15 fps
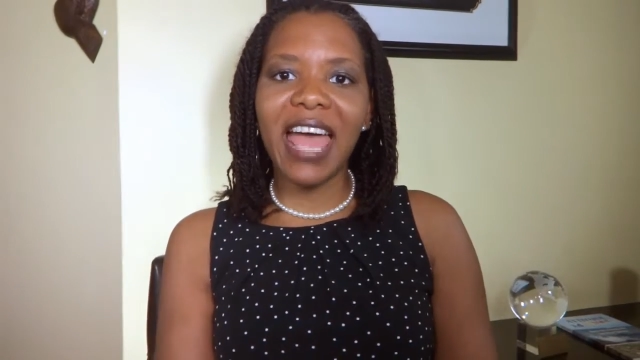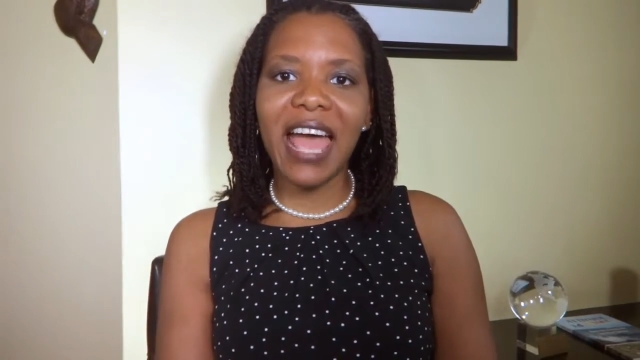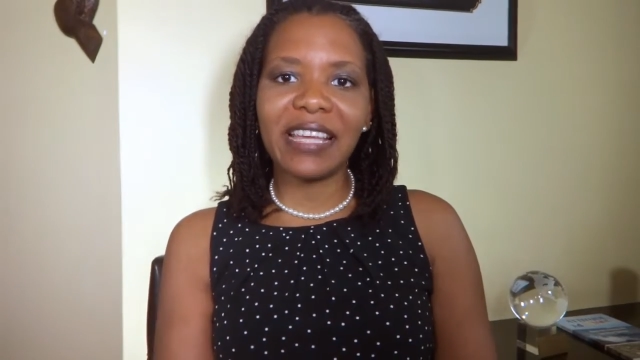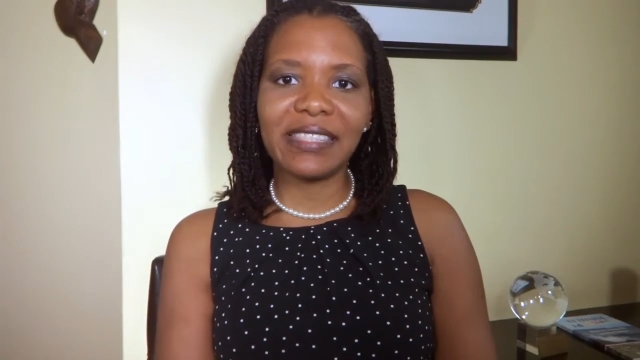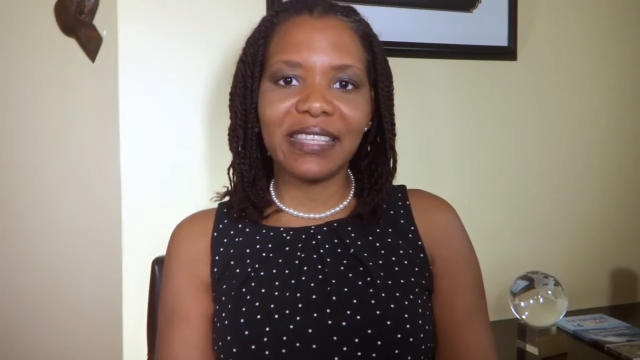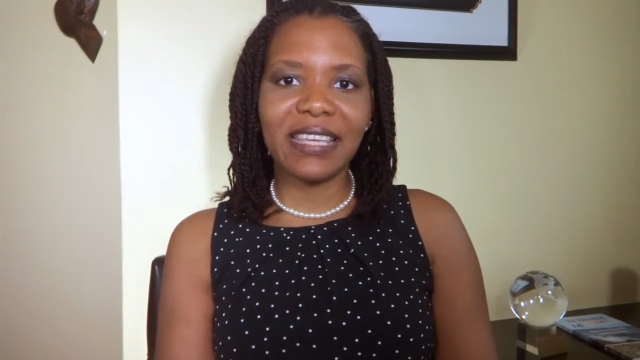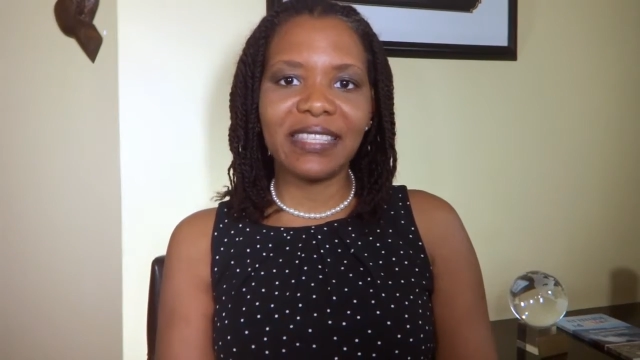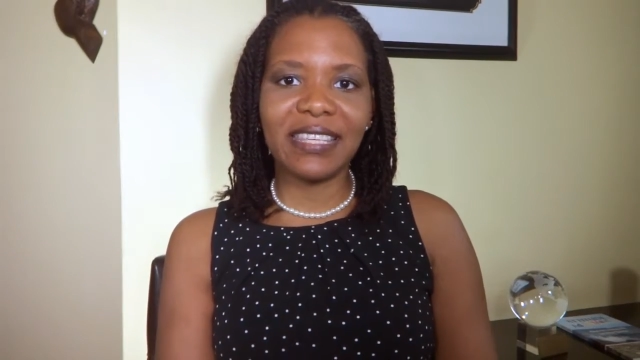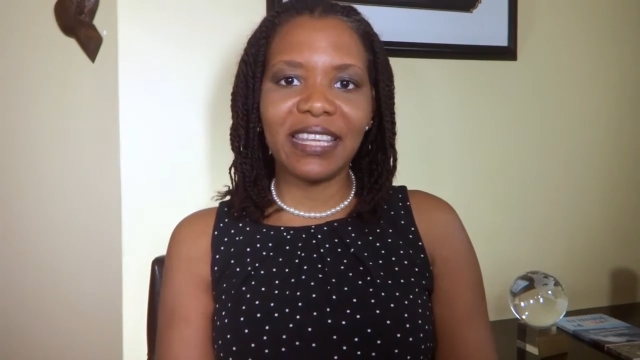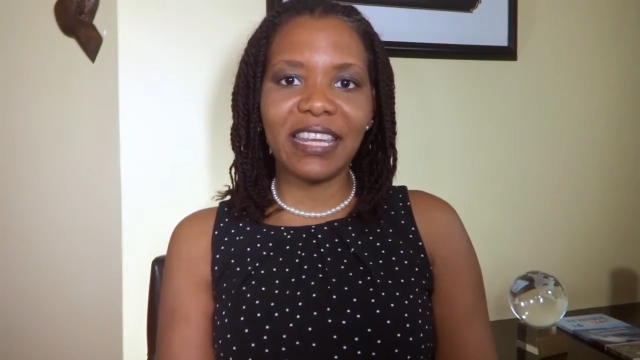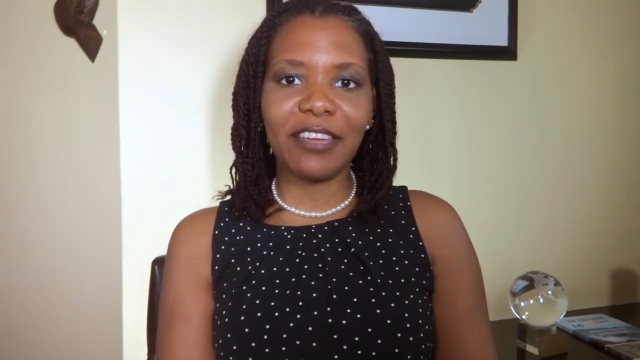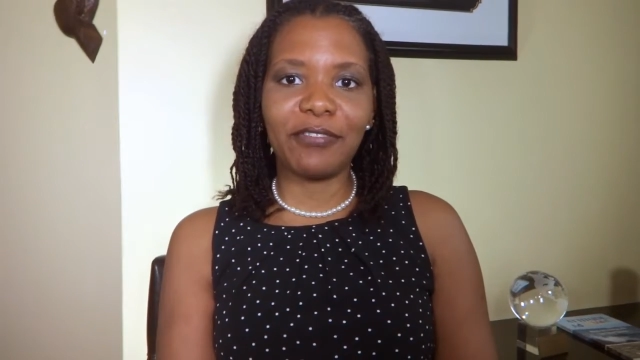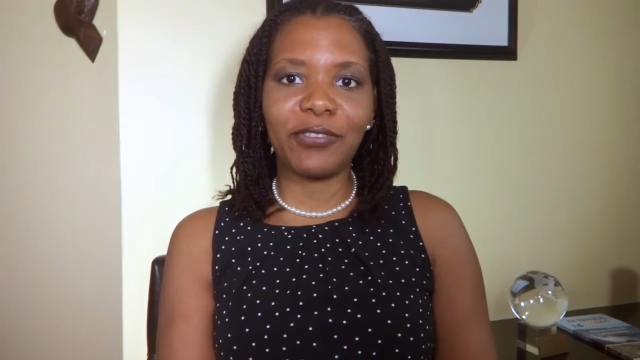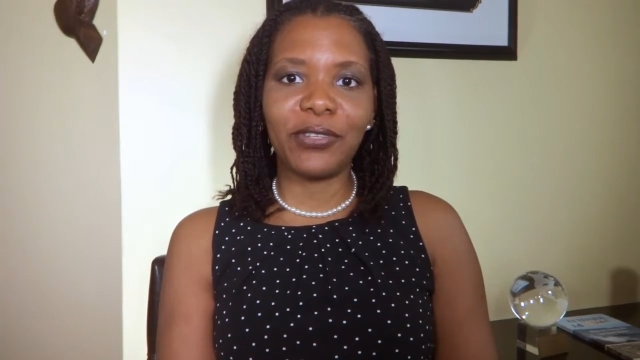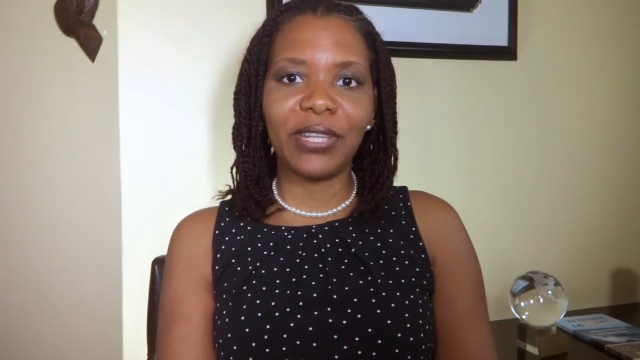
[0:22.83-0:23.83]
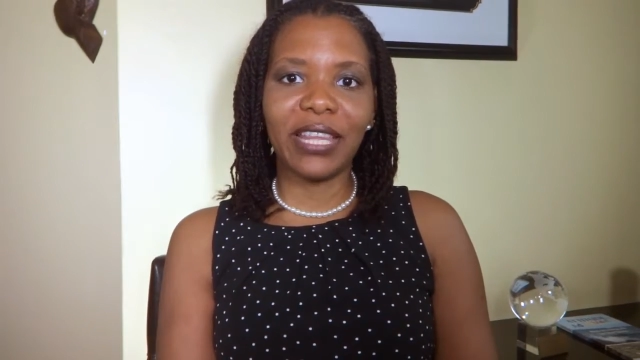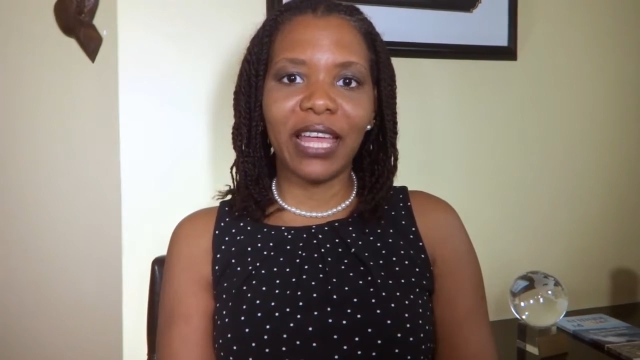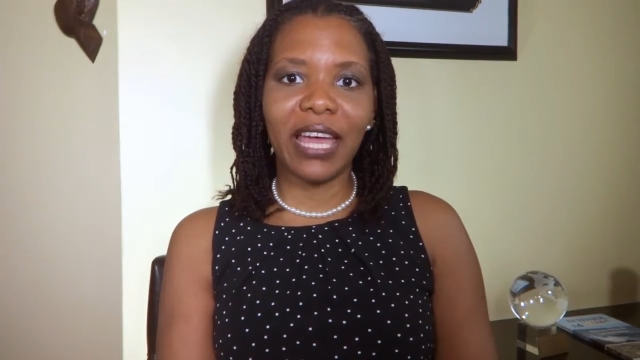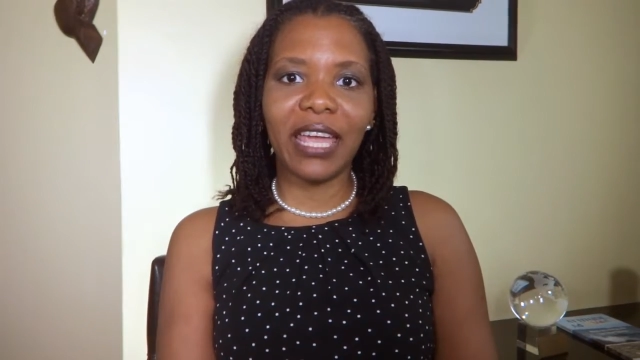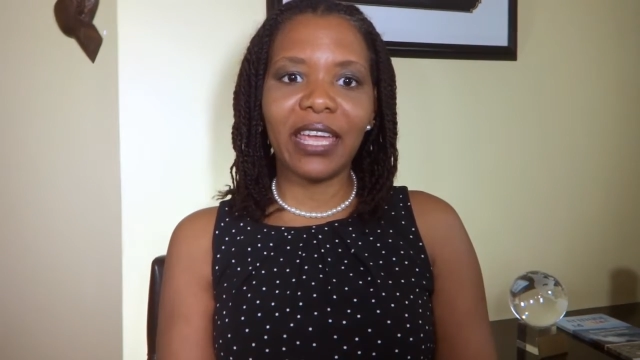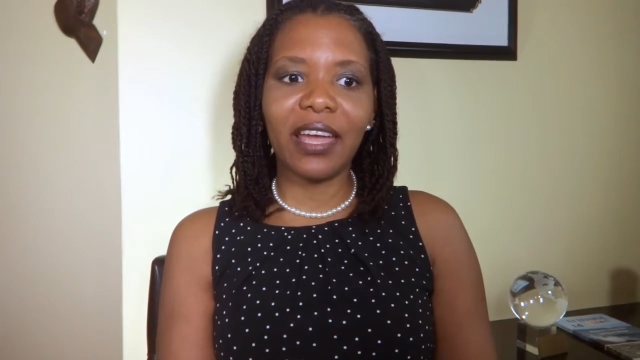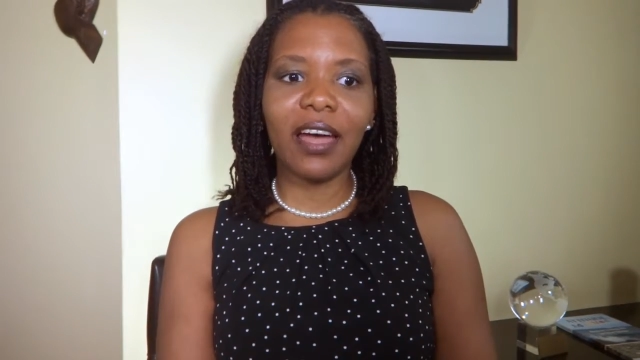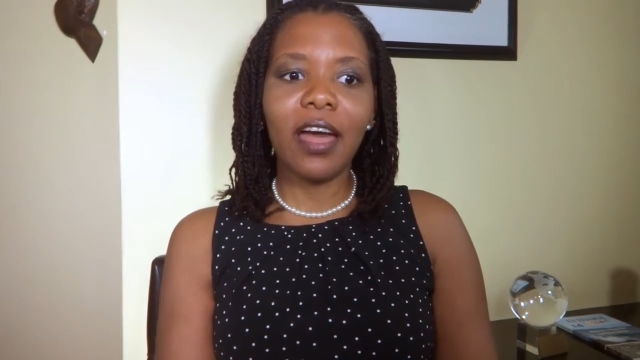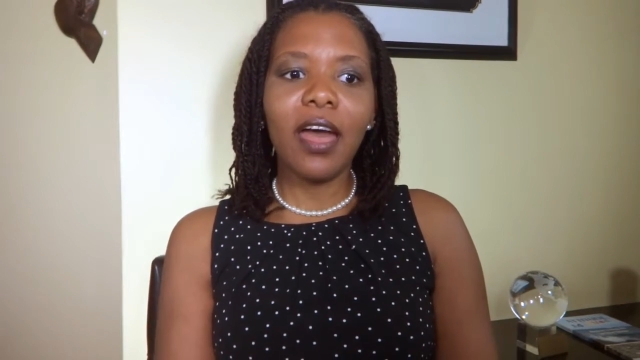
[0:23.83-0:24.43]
access it if you'd like.